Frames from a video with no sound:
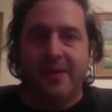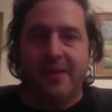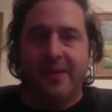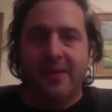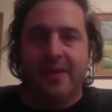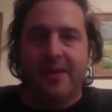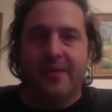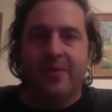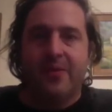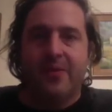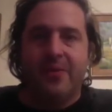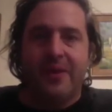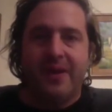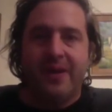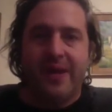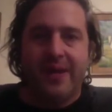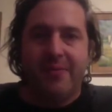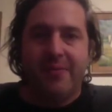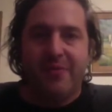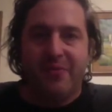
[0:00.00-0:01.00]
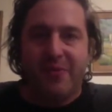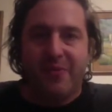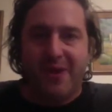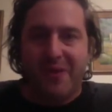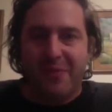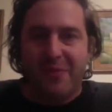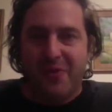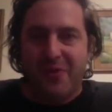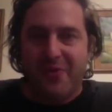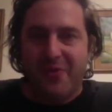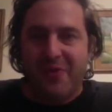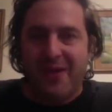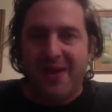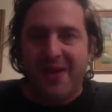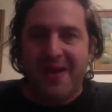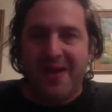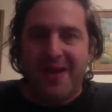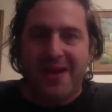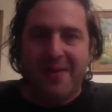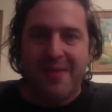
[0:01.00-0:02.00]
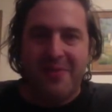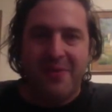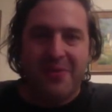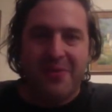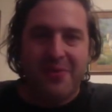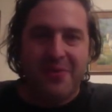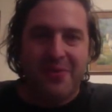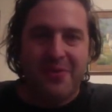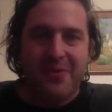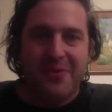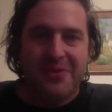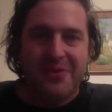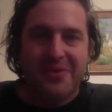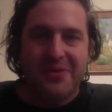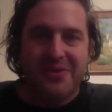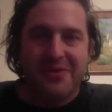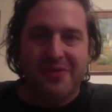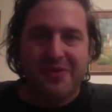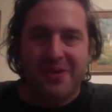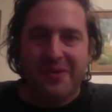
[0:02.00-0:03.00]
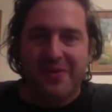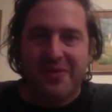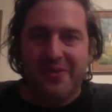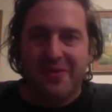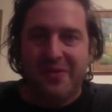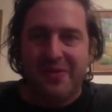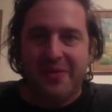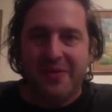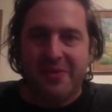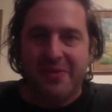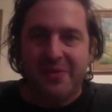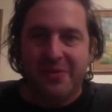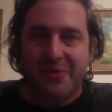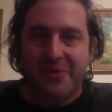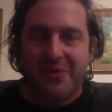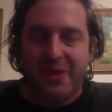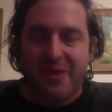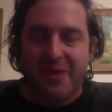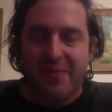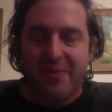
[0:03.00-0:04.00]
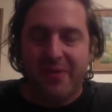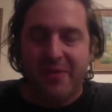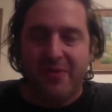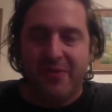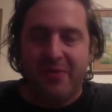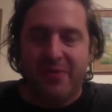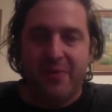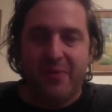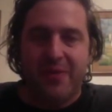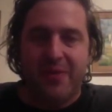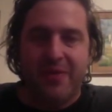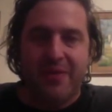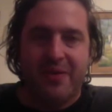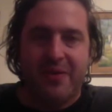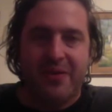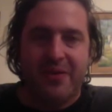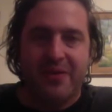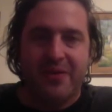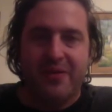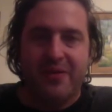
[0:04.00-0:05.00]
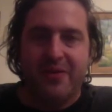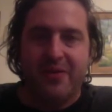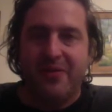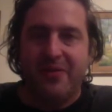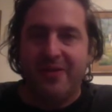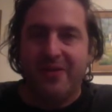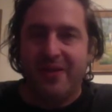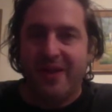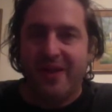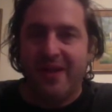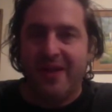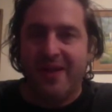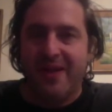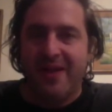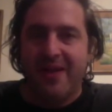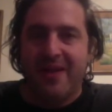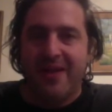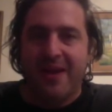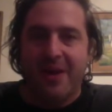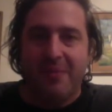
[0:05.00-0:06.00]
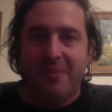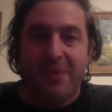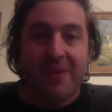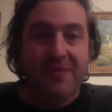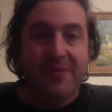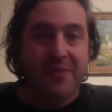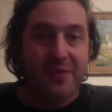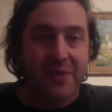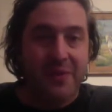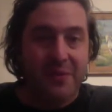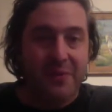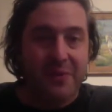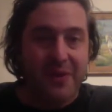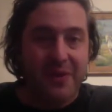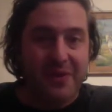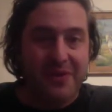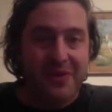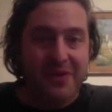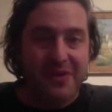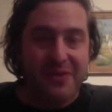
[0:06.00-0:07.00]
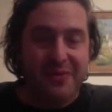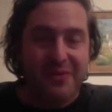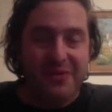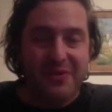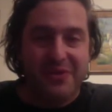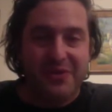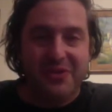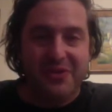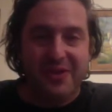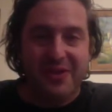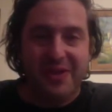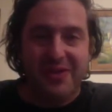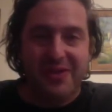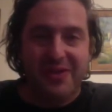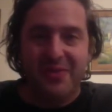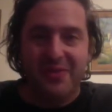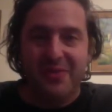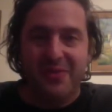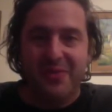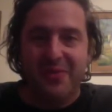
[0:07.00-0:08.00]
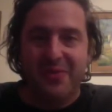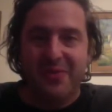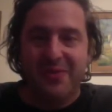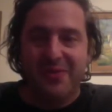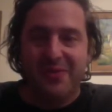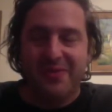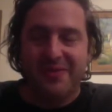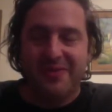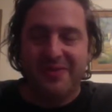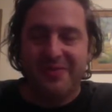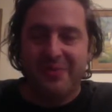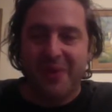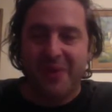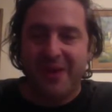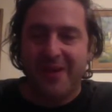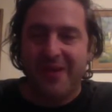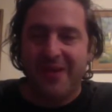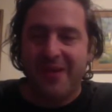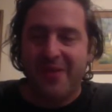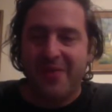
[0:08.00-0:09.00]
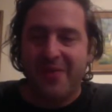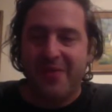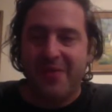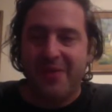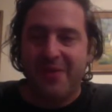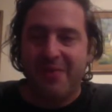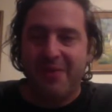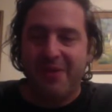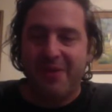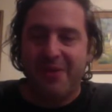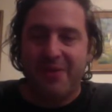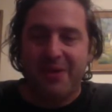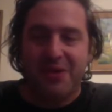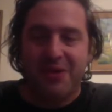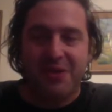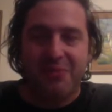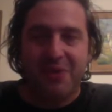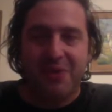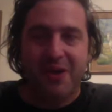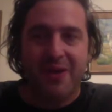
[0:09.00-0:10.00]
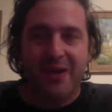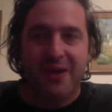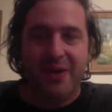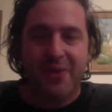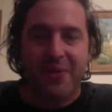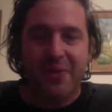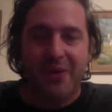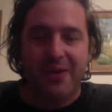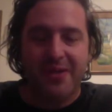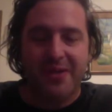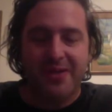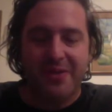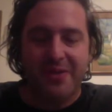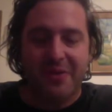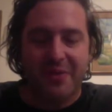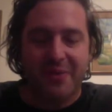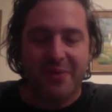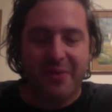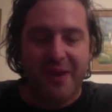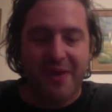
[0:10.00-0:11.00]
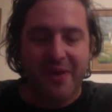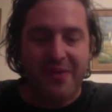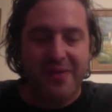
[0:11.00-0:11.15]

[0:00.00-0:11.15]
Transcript: Hello, my name is Frank Marfai. I am your course instructor, and I'm so happy to be talking to you today about the group project, which, as you know, is right now a big question mark. Like, what is it all about?